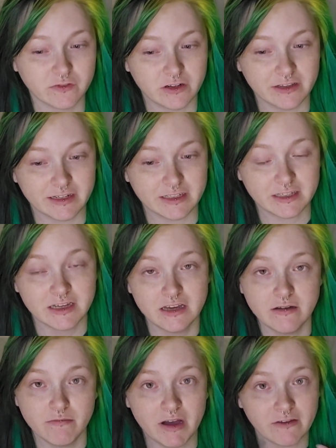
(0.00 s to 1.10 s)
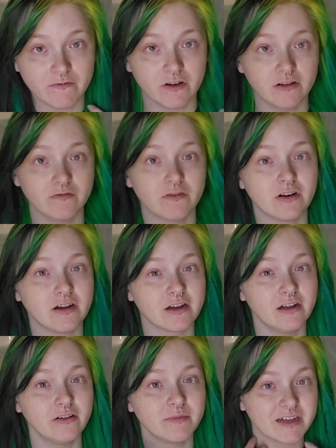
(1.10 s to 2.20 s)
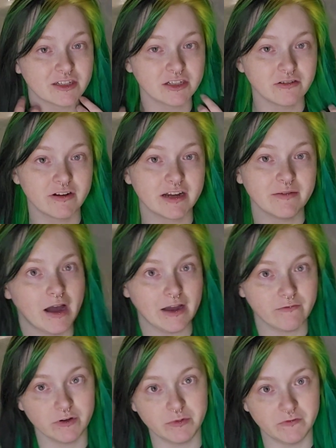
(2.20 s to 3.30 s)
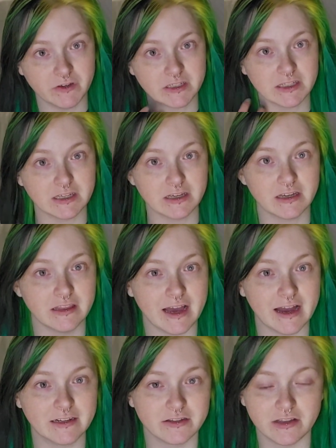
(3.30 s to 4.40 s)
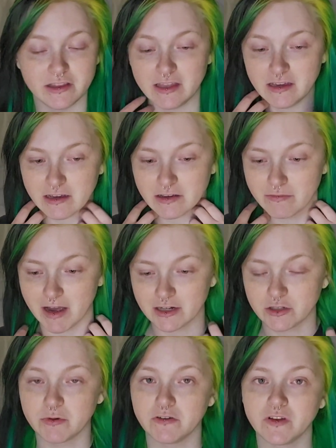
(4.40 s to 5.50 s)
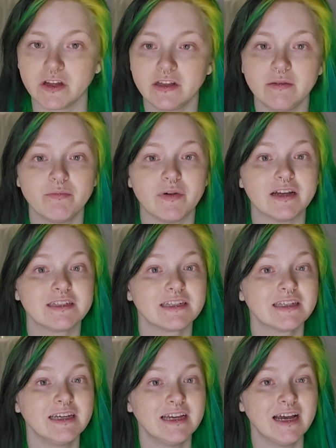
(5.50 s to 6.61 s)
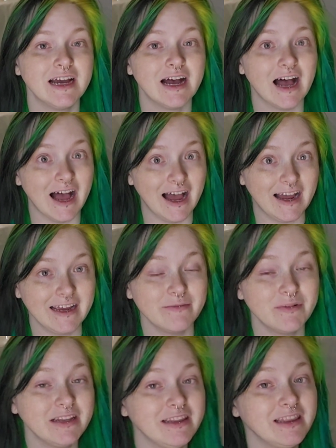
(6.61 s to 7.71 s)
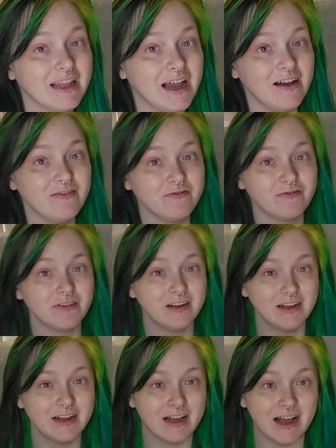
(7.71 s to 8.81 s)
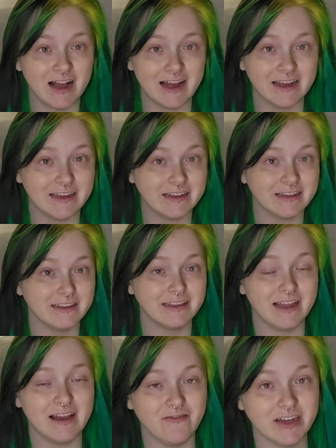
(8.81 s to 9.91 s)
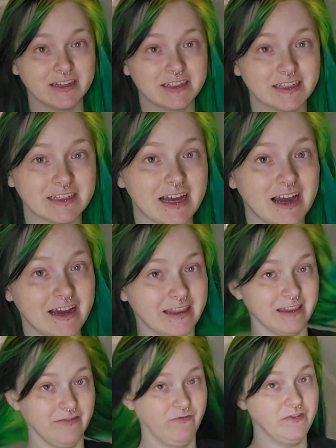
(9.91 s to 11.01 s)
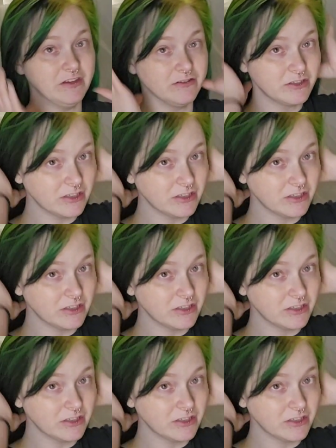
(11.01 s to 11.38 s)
fault, that's my fault for not color matching great. I will be fixing that so that they match perfectly, but I am in love. I love it. I feel